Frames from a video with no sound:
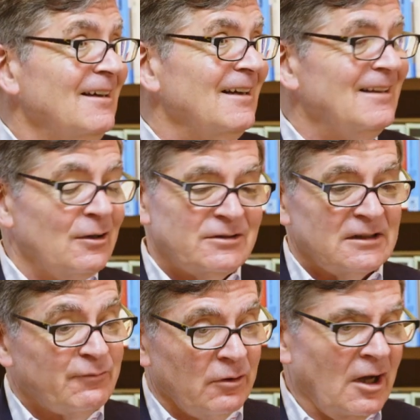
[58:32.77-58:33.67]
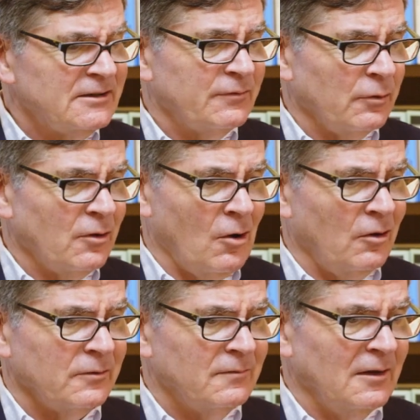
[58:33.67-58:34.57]
and there's this philosopher
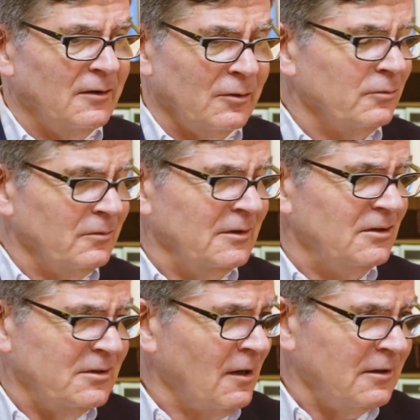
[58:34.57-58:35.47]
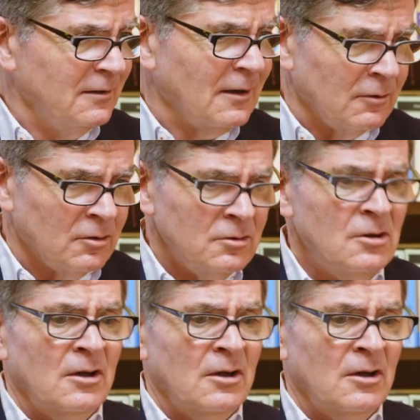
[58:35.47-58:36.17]
called Nishida Kitaro,